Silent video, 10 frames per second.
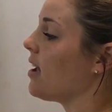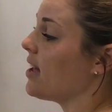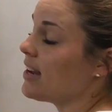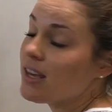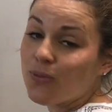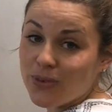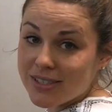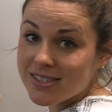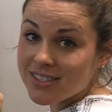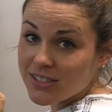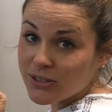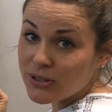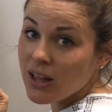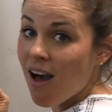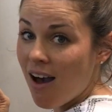And it was
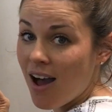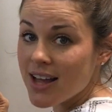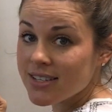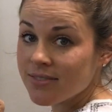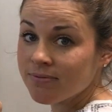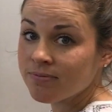still hot.